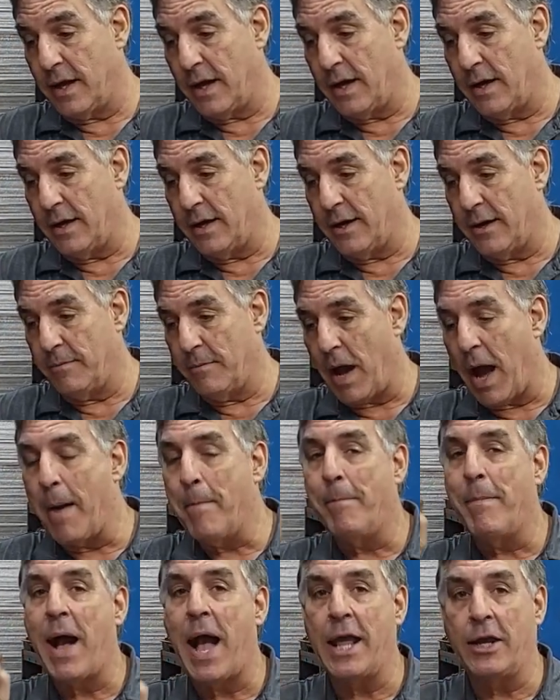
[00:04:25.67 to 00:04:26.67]
a
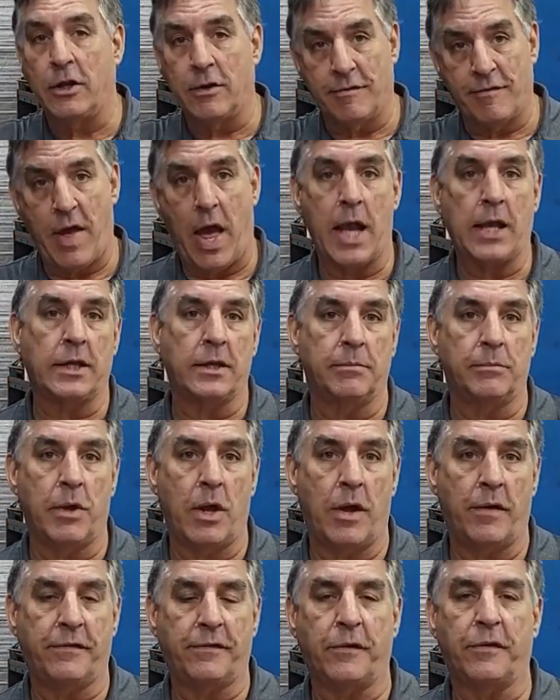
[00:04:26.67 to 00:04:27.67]
minor vacuum loss.